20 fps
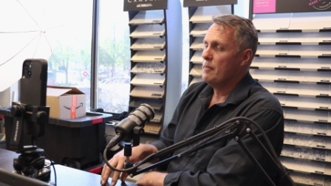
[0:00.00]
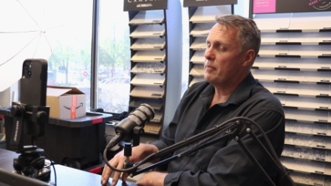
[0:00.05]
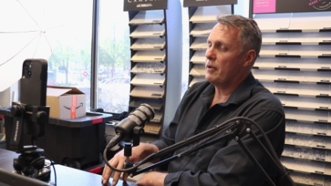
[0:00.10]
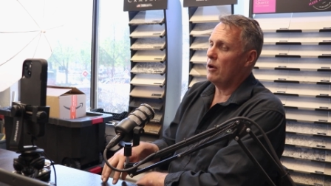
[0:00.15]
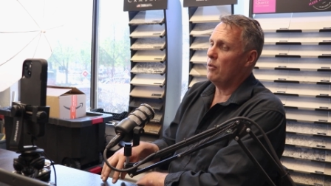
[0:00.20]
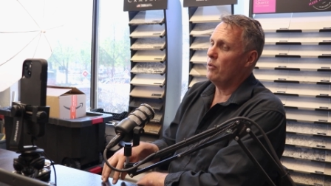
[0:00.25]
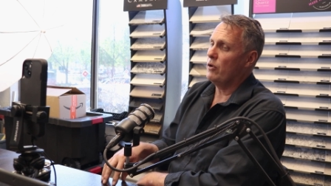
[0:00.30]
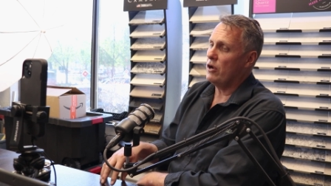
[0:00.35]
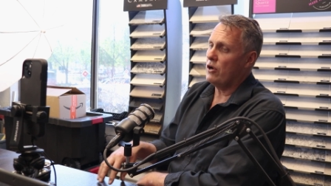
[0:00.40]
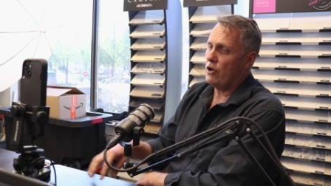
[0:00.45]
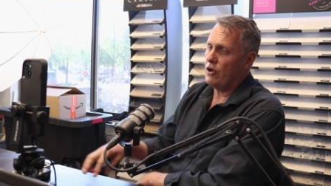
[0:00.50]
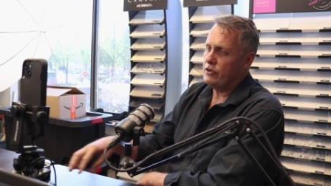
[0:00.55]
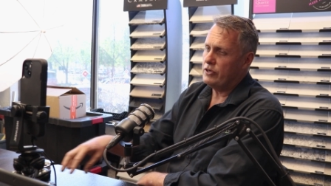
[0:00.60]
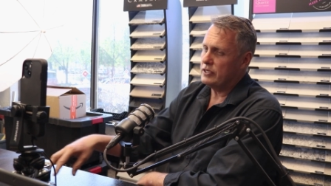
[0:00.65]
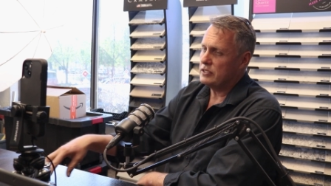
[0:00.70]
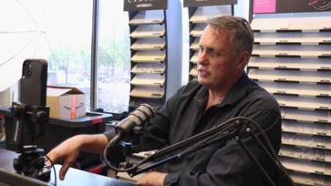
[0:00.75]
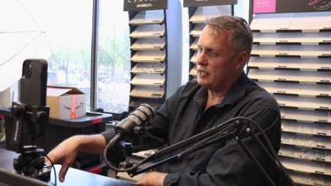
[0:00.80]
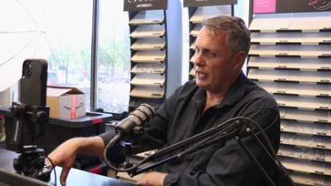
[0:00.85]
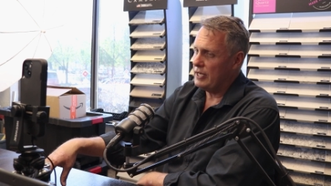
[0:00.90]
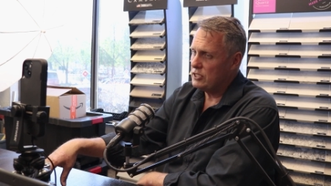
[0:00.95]
But I want to know
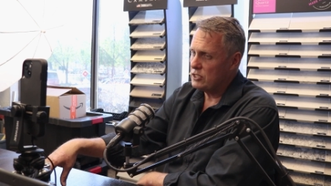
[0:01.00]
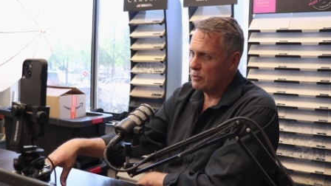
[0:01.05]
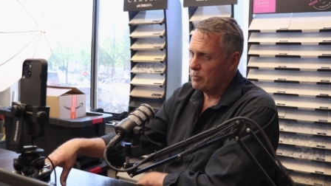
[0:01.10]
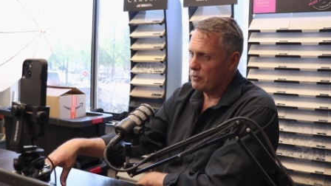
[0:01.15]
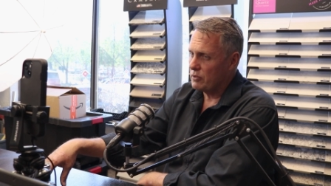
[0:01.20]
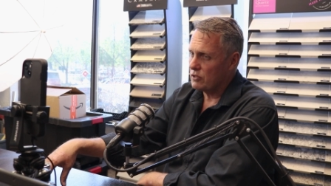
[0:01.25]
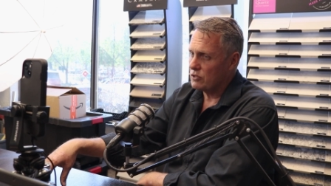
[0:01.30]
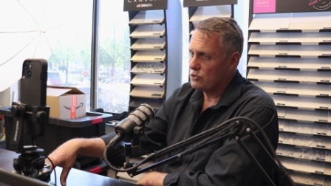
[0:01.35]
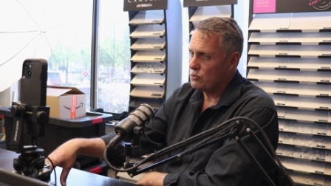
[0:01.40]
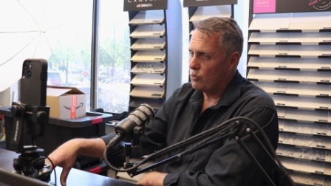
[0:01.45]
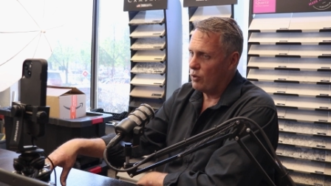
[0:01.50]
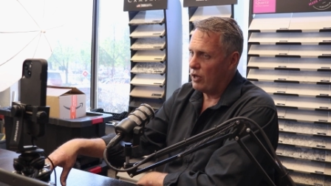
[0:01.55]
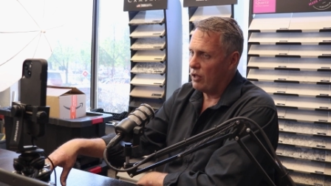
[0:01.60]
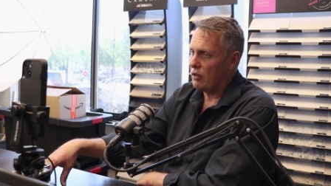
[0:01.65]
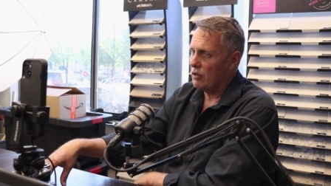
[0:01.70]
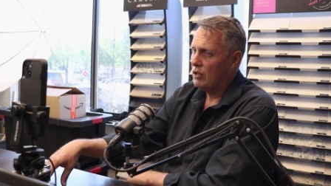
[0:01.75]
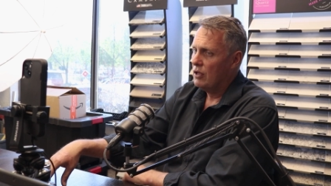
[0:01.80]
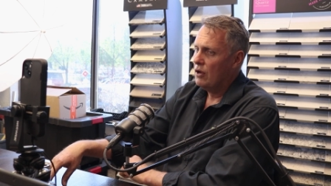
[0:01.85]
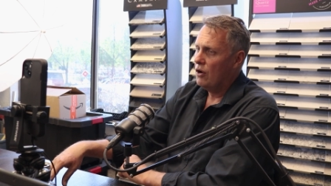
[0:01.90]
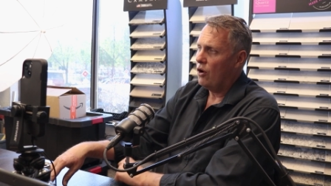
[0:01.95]
you're teachable as
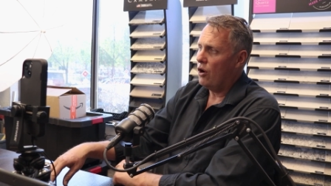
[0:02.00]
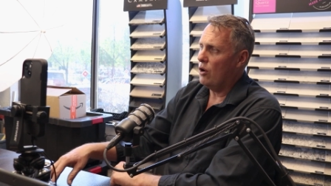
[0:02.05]
well.